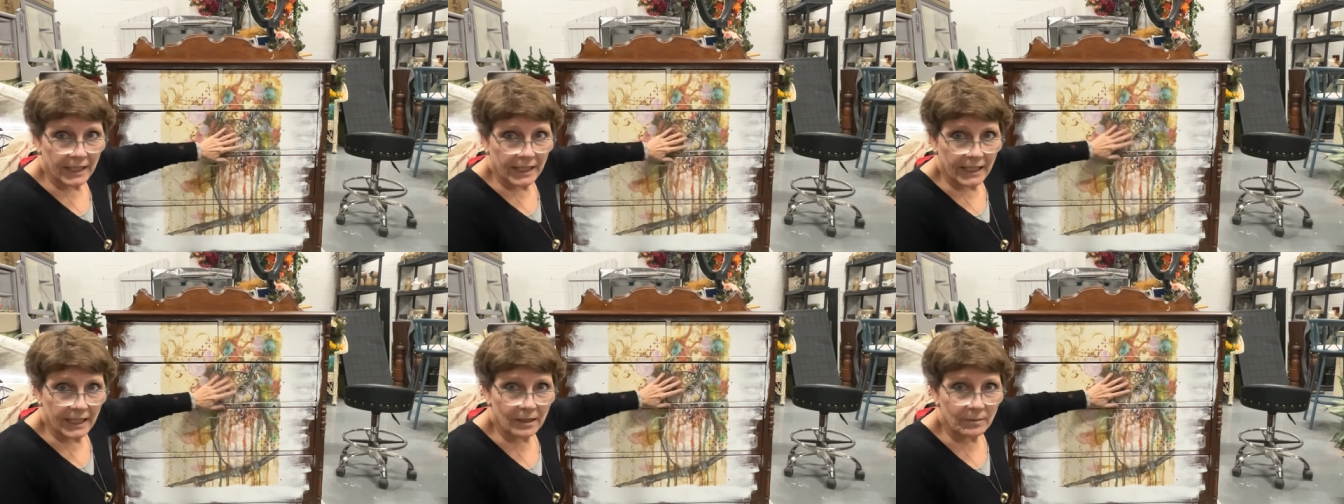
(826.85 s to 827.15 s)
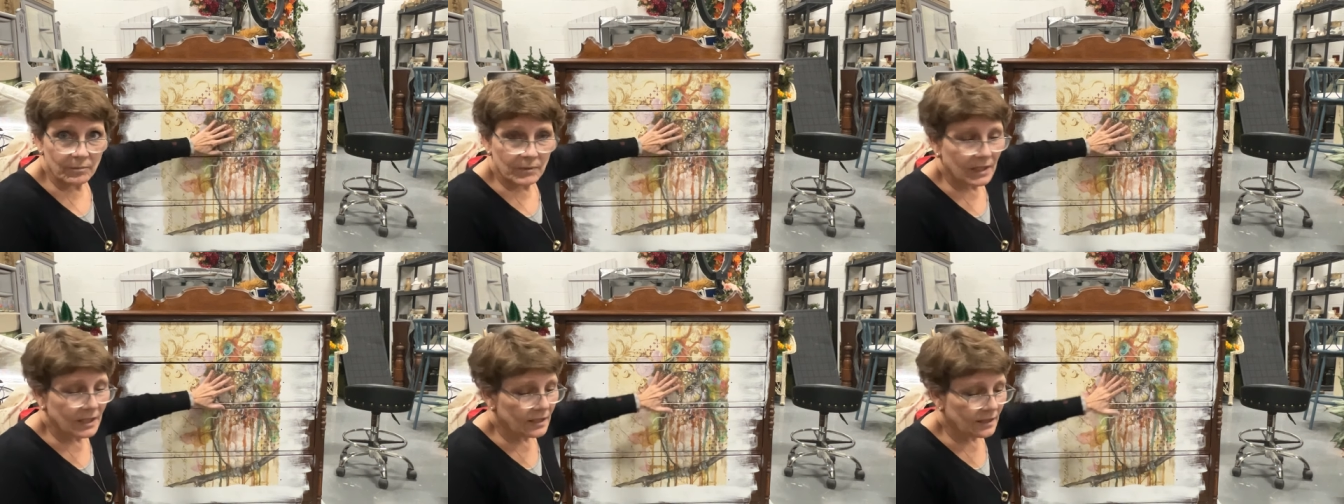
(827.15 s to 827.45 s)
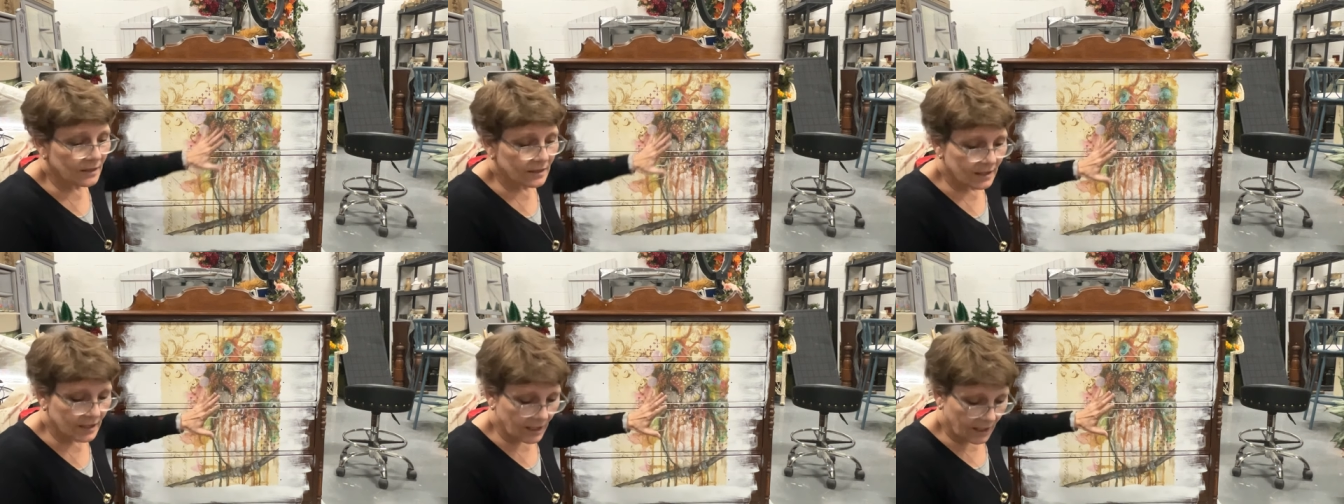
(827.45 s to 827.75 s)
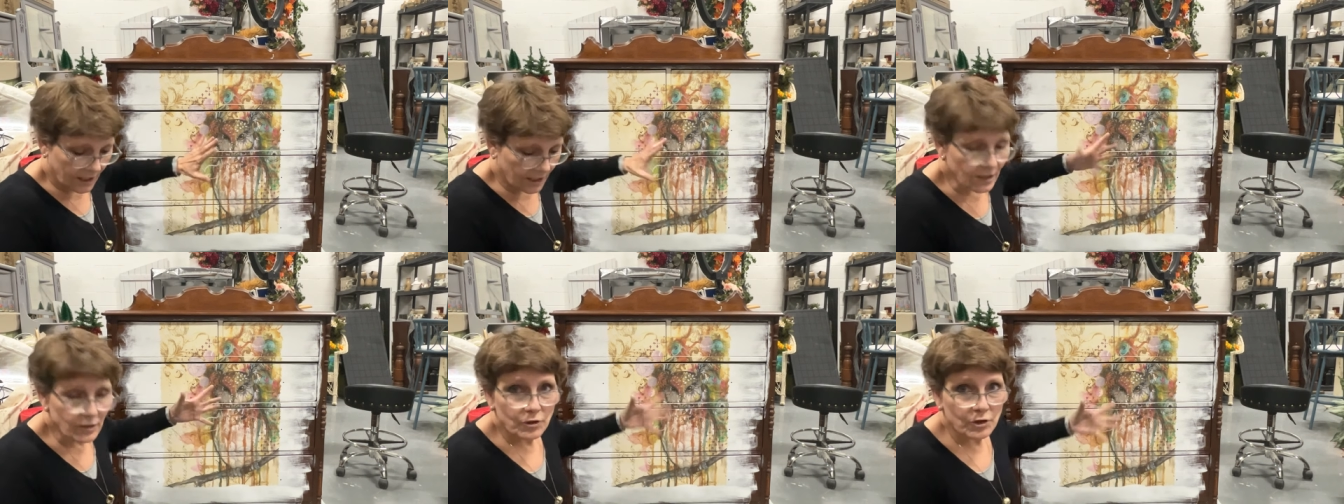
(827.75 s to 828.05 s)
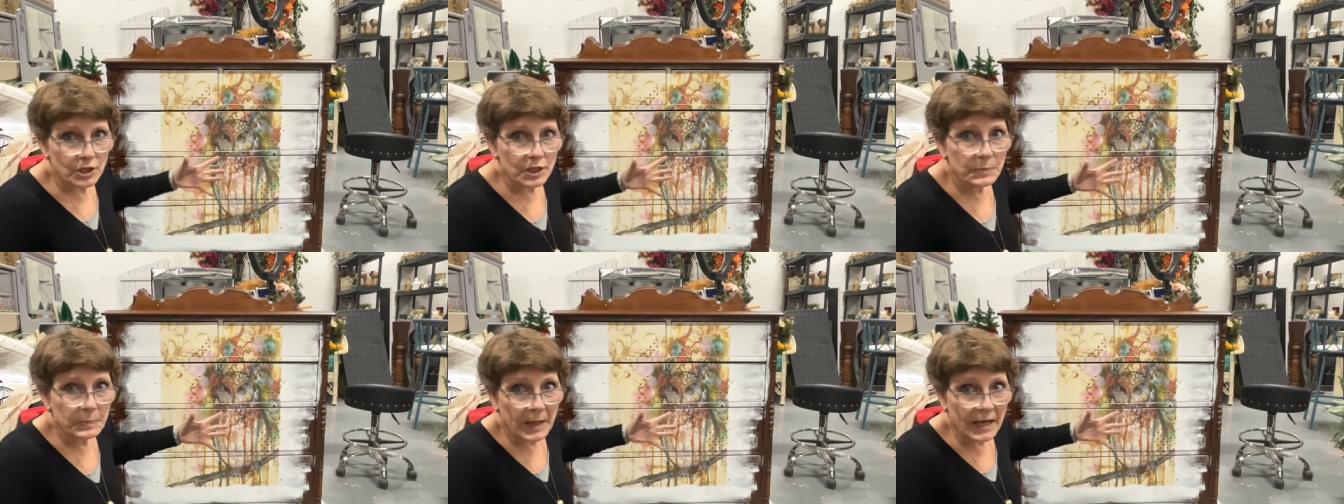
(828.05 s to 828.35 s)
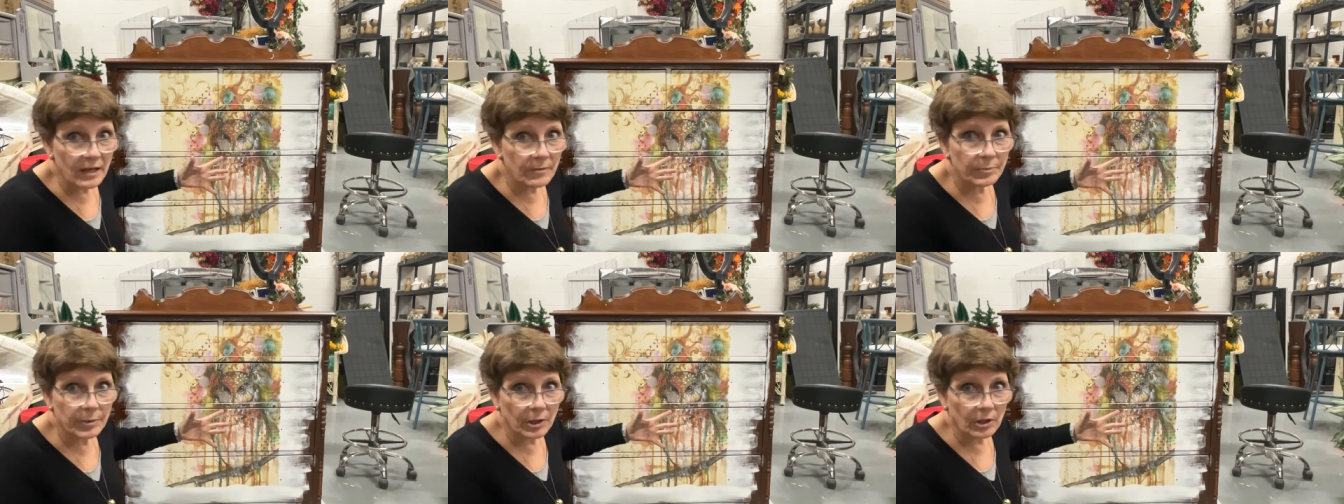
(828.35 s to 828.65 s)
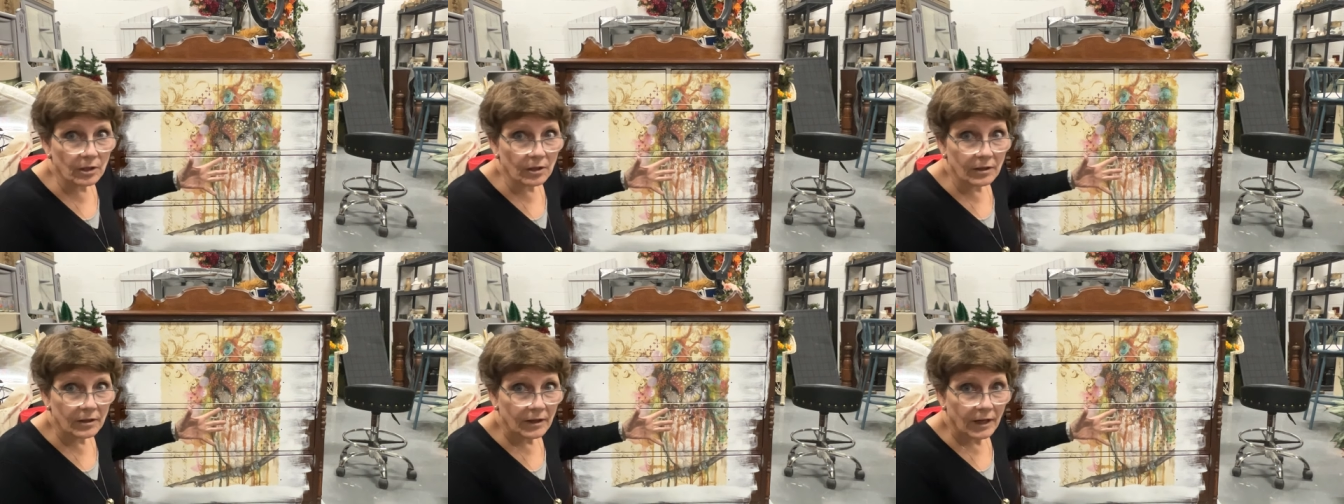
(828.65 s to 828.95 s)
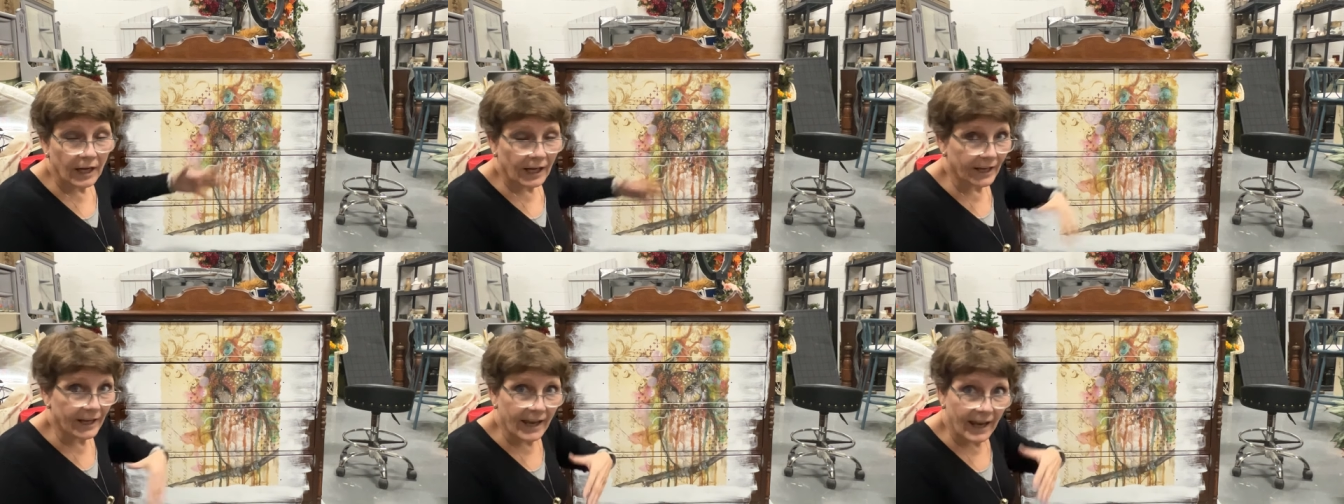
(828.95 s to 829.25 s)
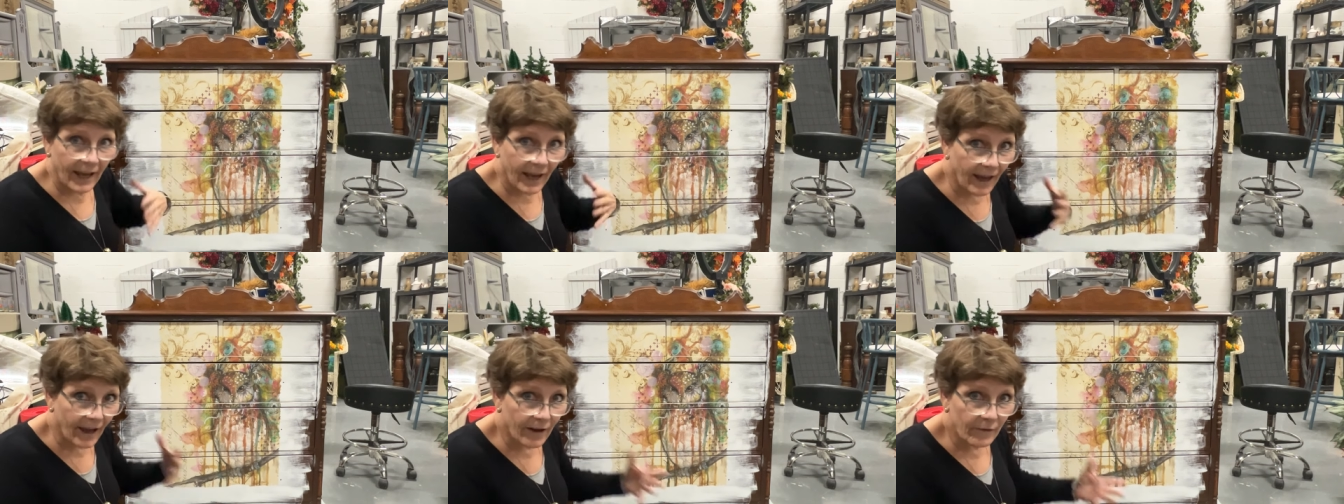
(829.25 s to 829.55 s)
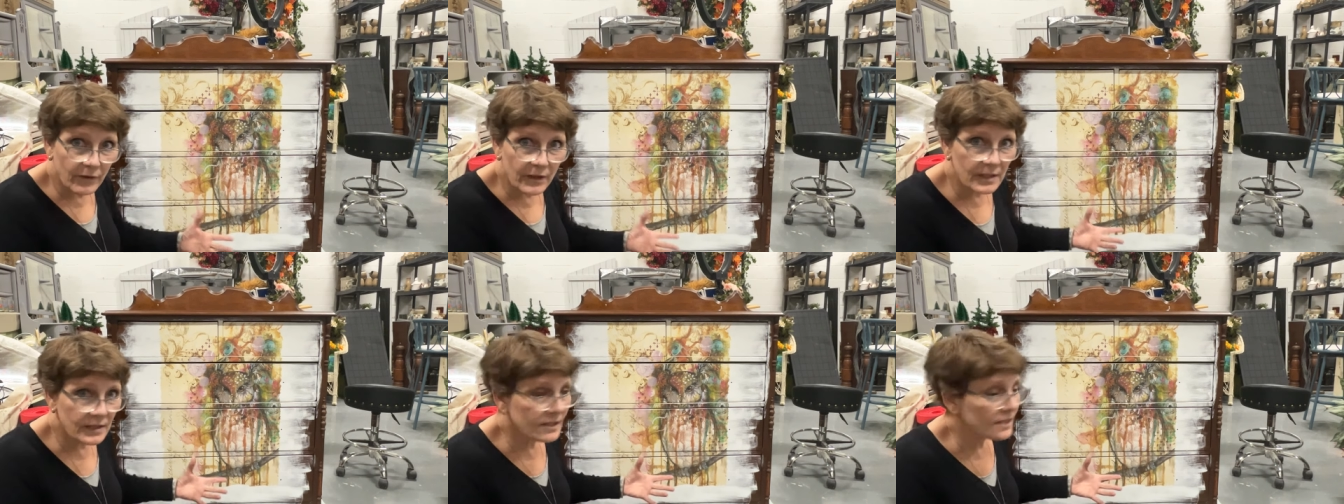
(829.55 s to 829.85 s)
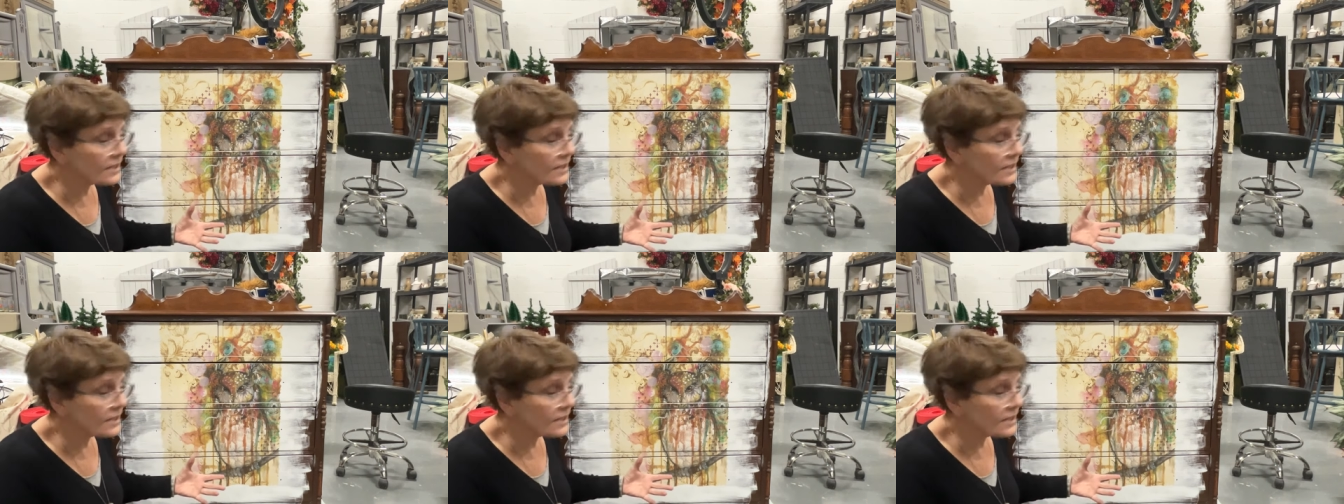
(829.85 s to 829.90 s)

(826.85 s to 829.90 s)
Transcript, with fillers: It means it's just paper. I haven't